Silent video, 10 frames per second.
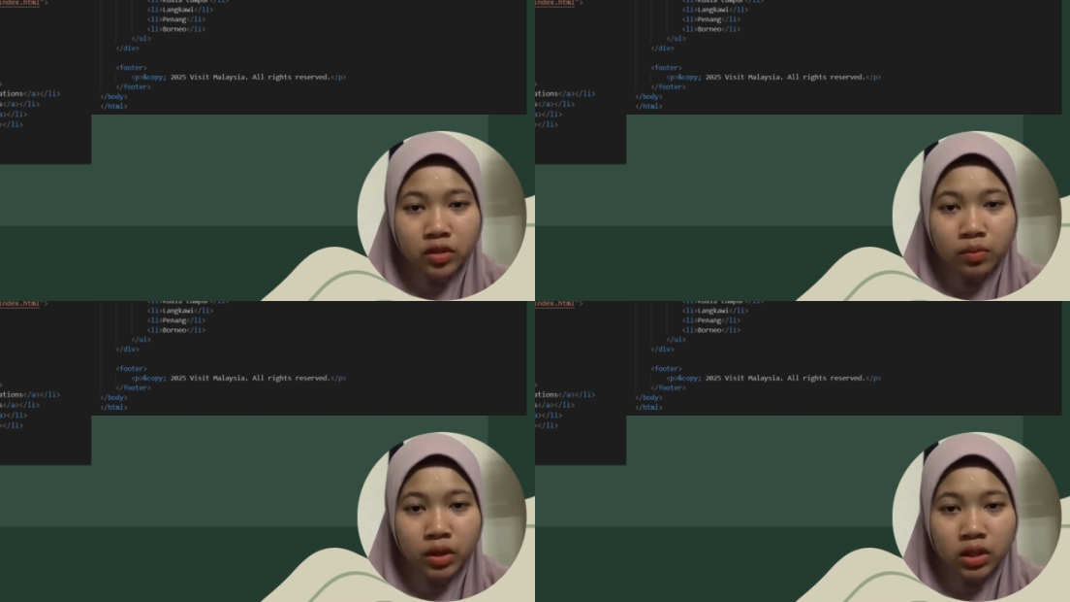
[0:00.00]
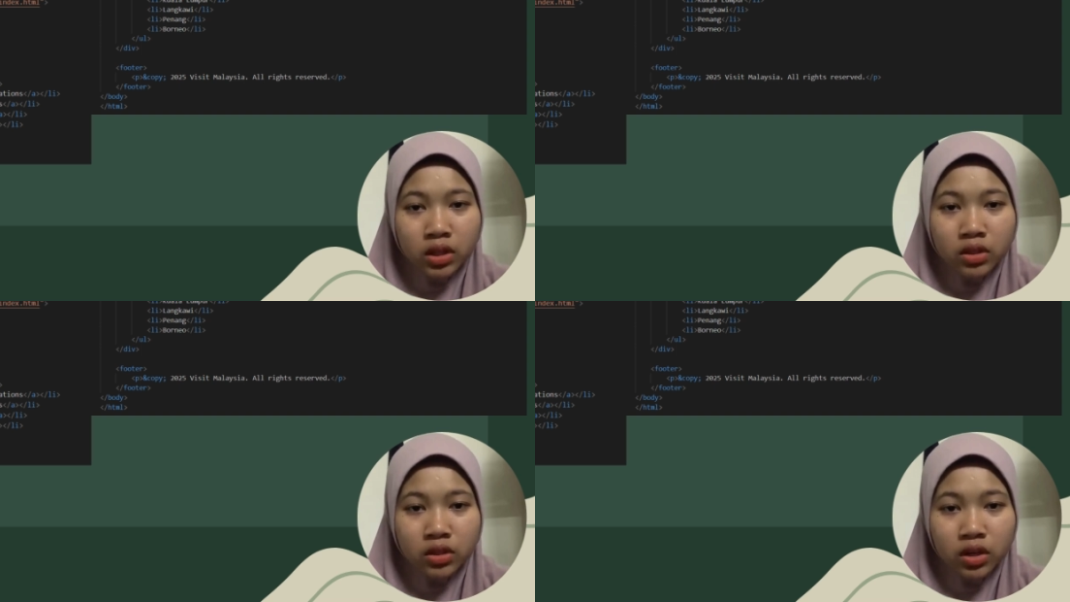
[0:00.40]

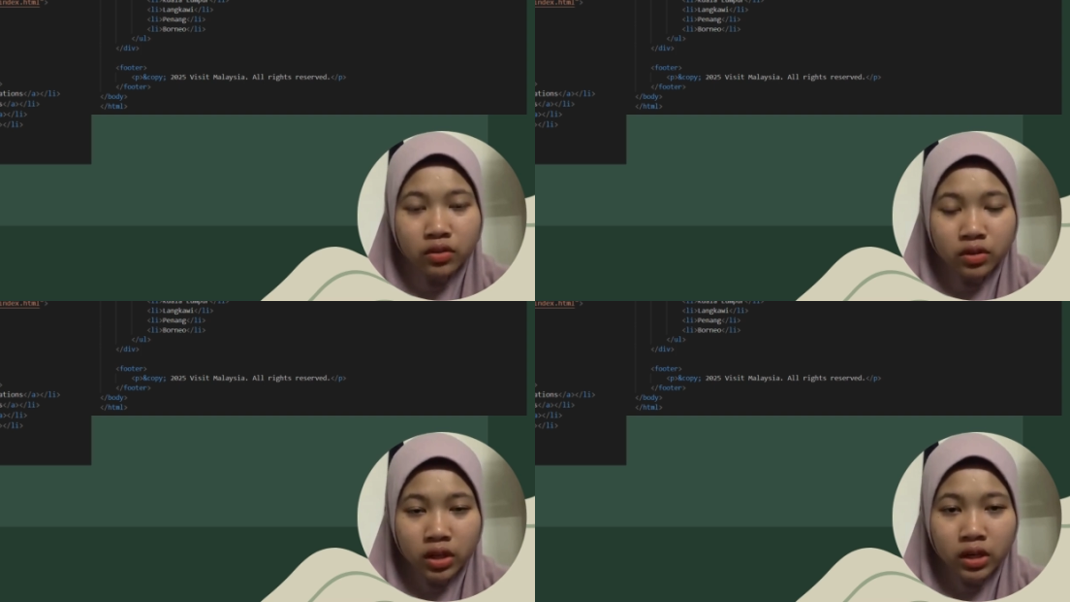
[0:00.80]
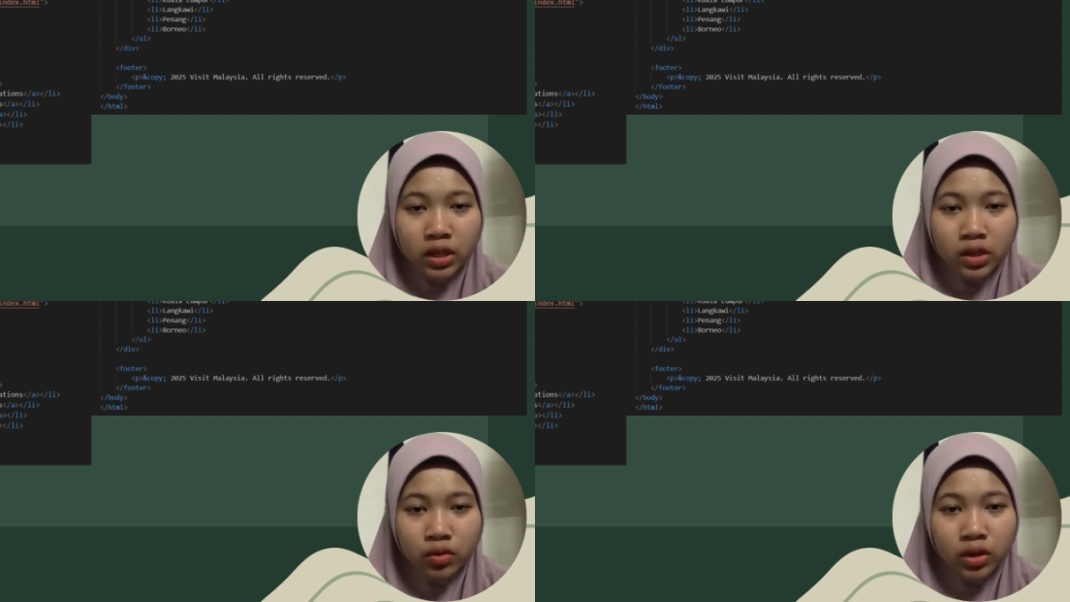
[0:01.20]
Meta charset
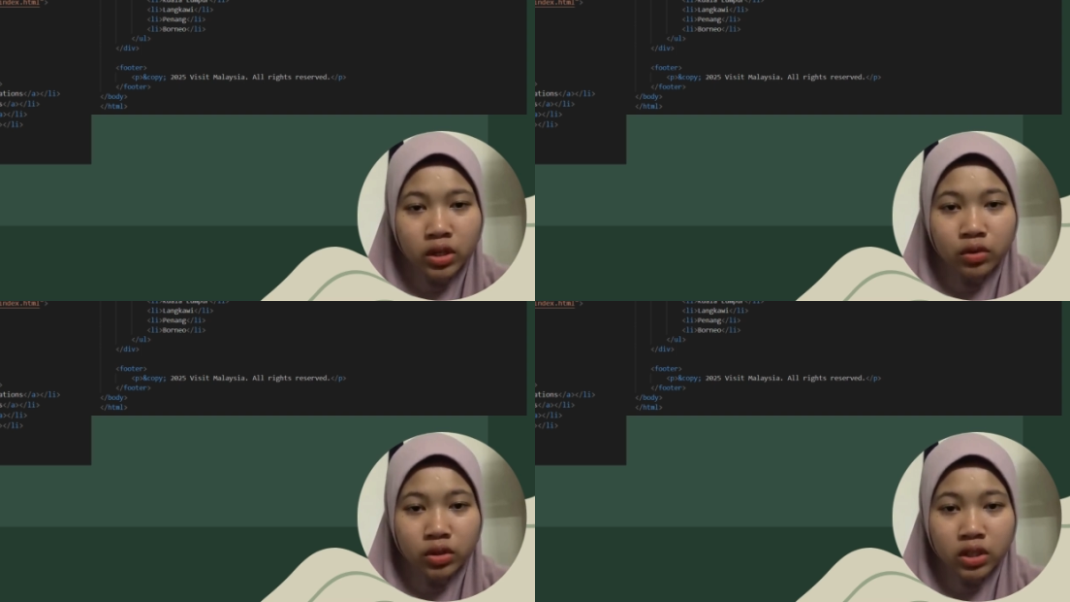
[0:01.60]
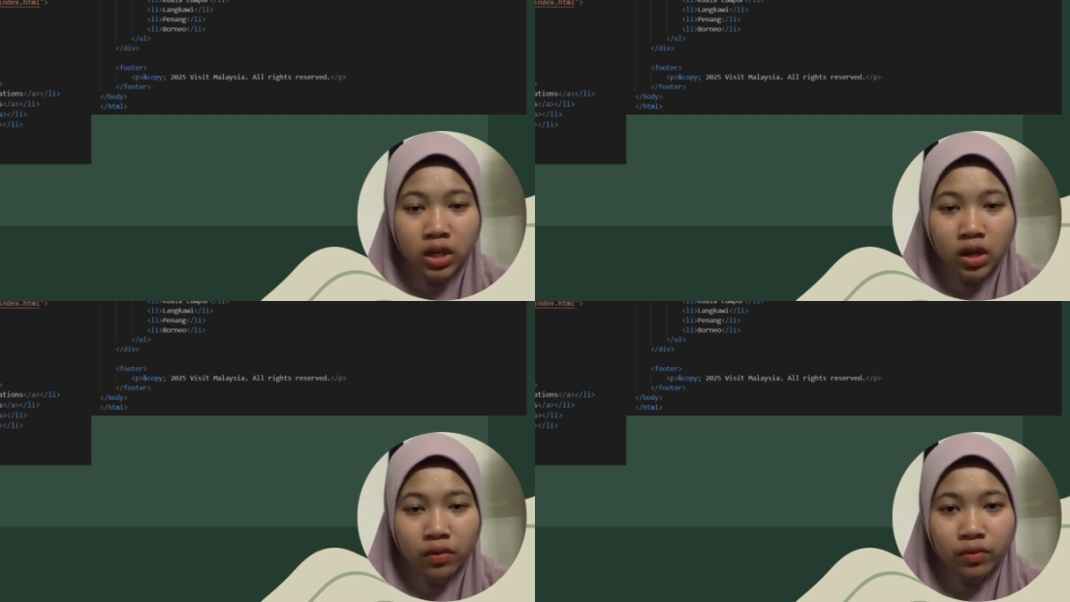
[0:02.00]
equal
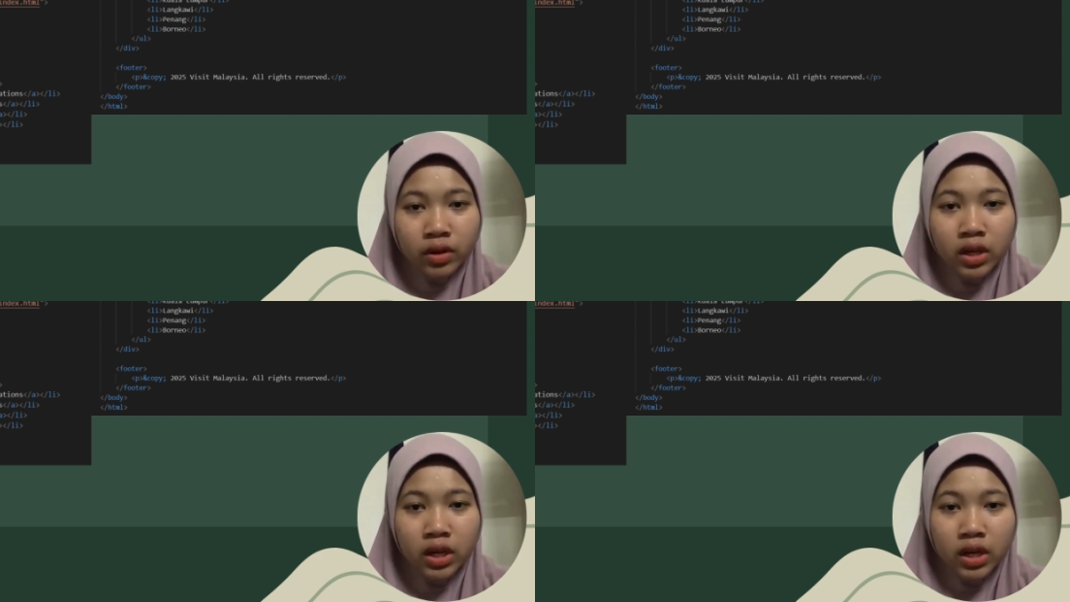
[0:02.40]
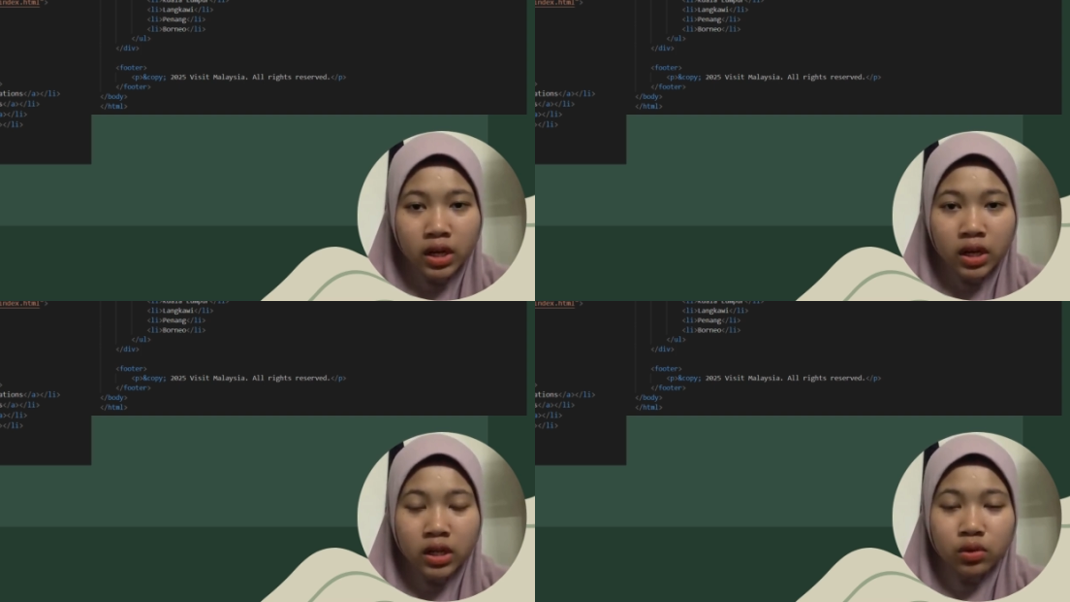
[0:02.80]

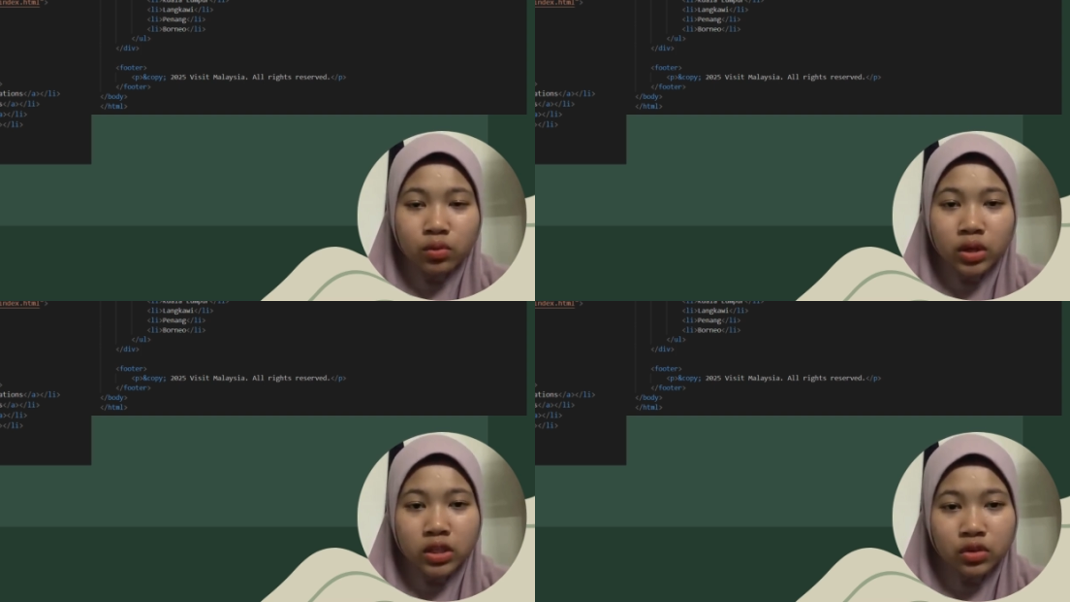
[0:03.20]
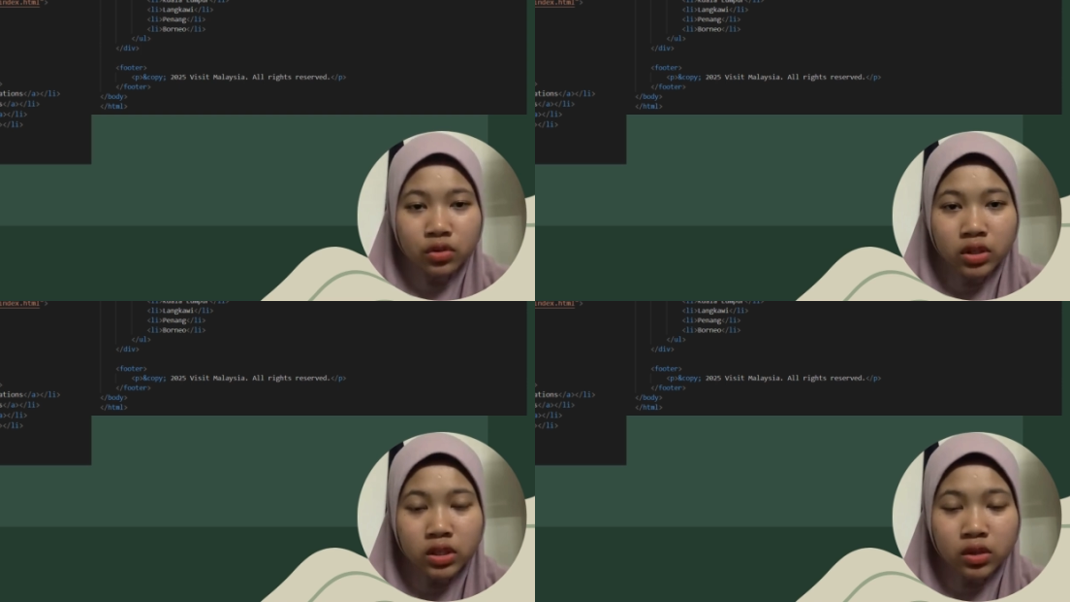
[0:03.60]
UTF-8 to ensure
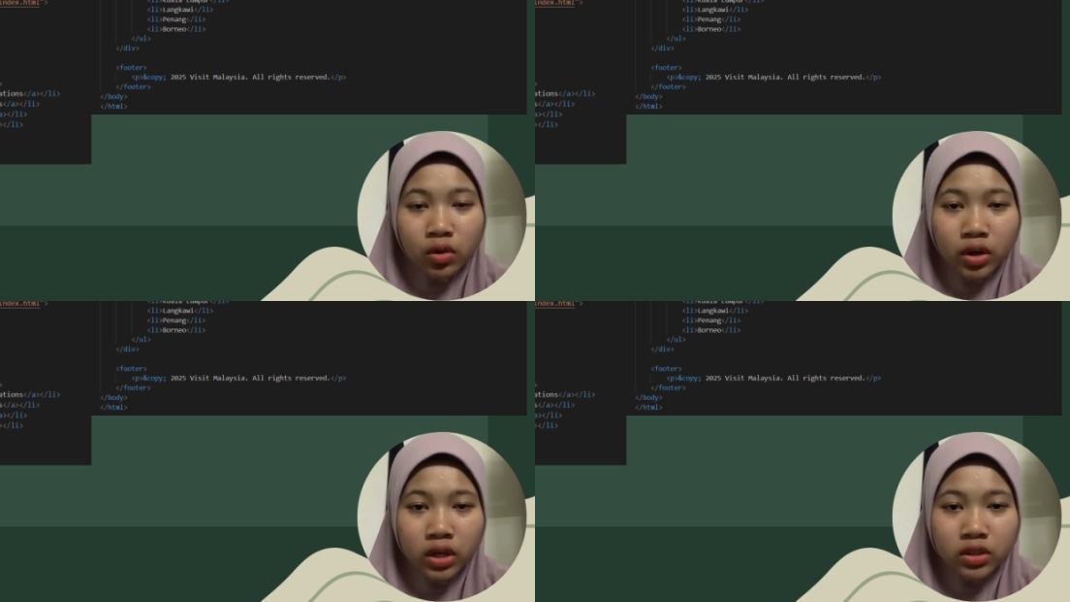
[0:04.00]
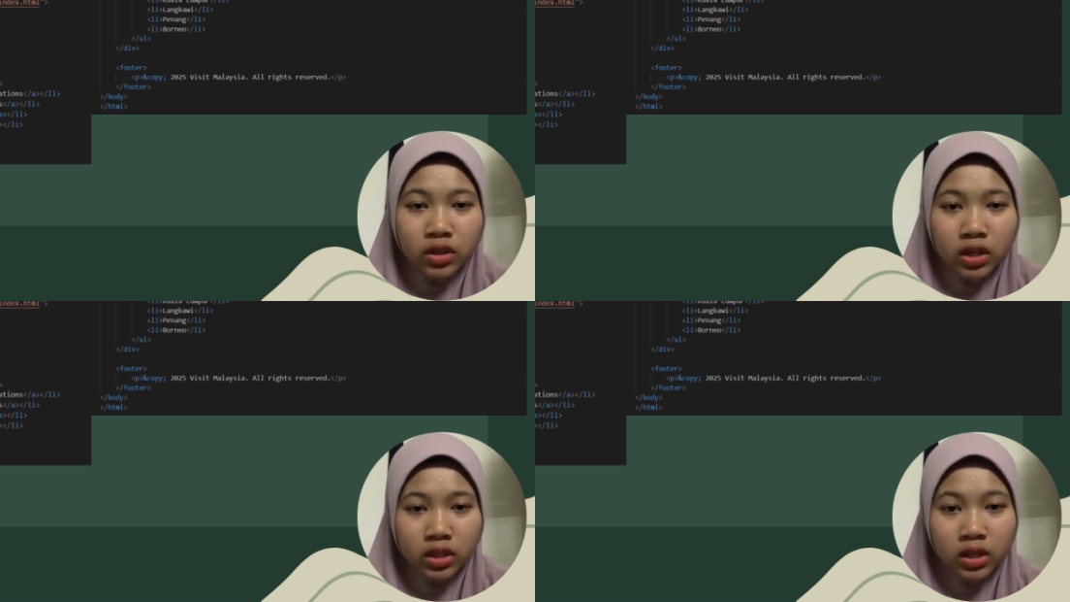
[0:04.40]
the correct
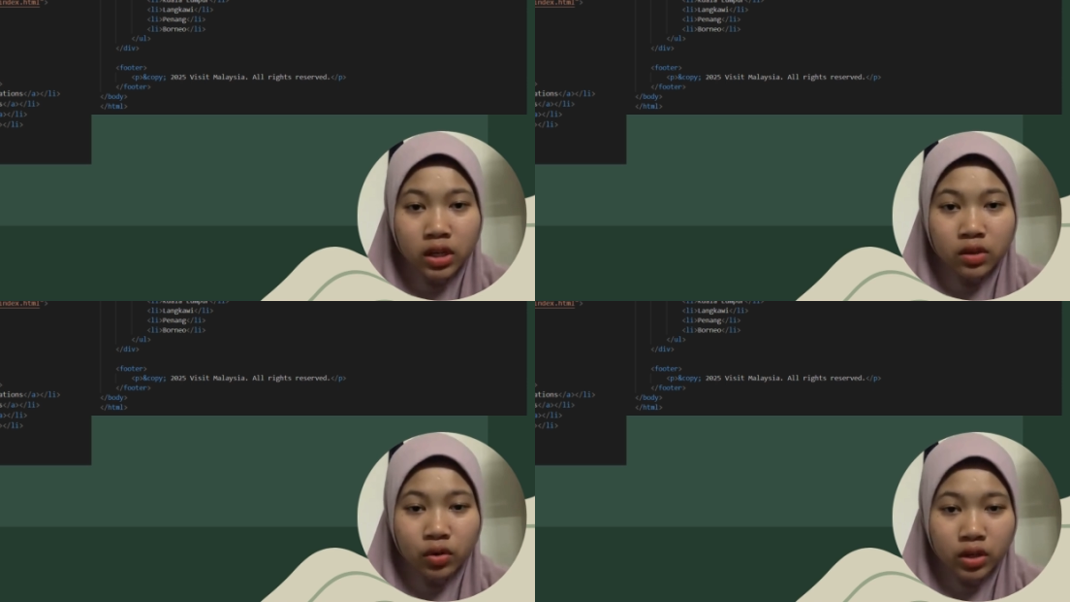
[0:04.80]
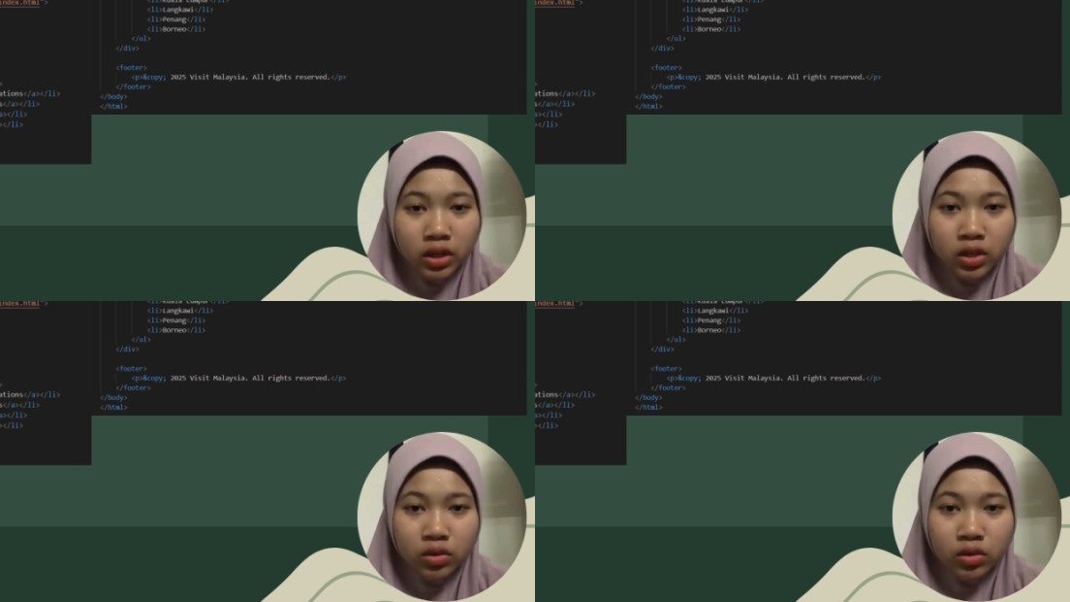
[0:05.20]
character encoding.